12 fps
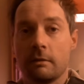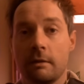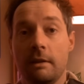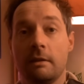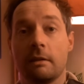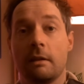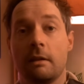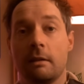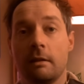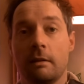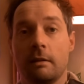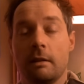So these
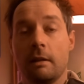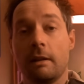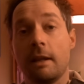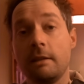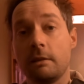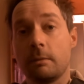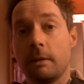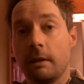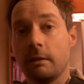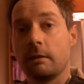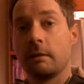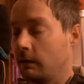are
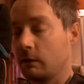lightweight,